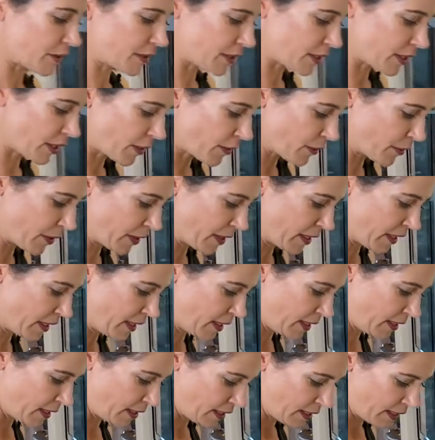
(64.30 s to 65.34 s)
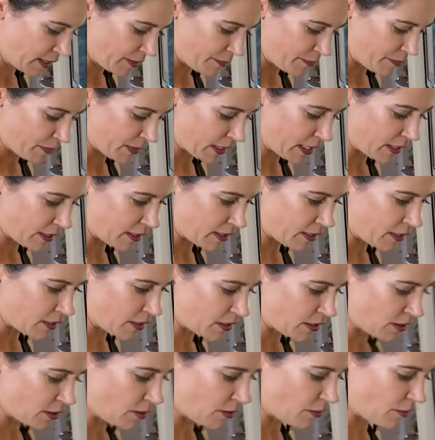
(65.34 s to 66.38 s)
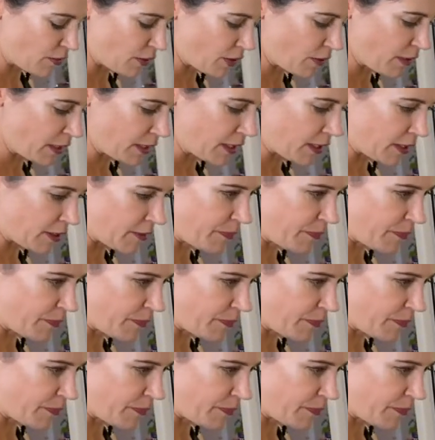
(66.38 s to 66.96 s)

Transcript: So let me get the stove going here.